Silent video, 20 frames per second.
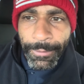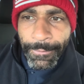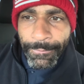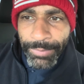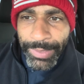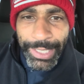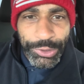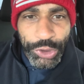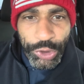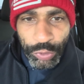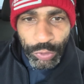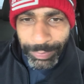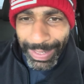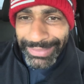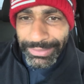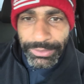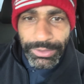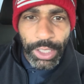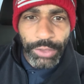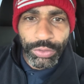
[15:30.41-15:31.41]
His
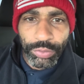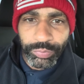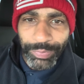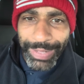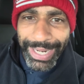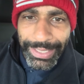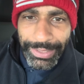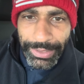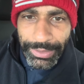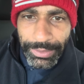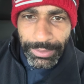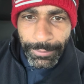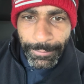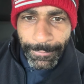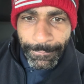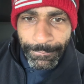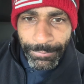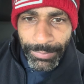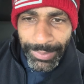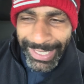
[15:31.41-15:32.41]
strength is underrated,
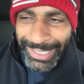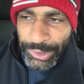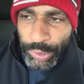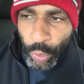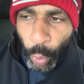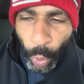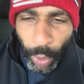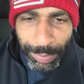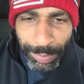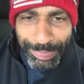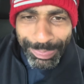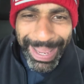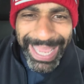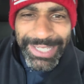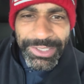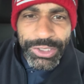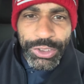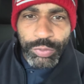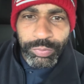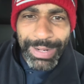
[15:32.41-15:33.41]
his core
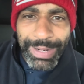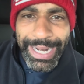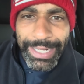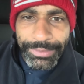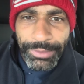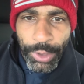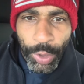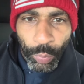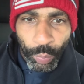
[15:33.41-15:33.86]
base strength.